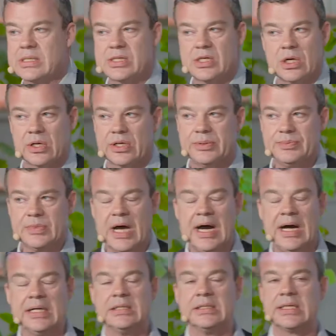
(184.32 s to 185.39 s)
stock,
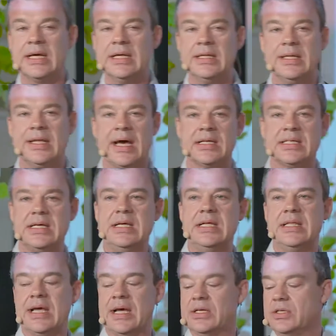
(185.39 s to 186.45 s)
and in that he
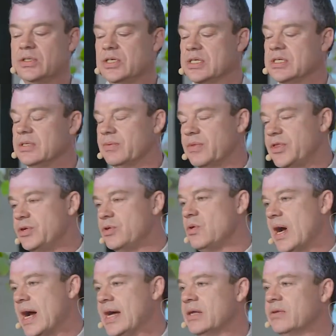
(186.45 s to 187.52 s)
then just threw
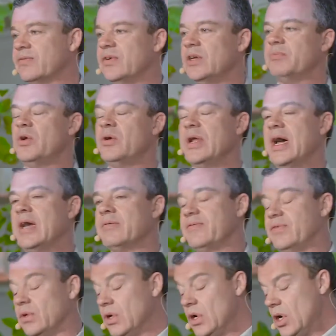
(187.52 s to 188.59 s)
handful upon
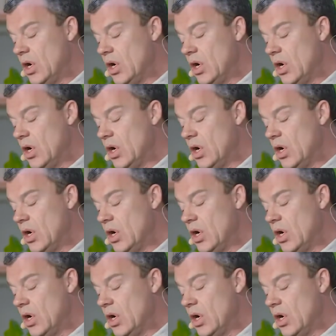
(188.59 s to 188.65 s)
handful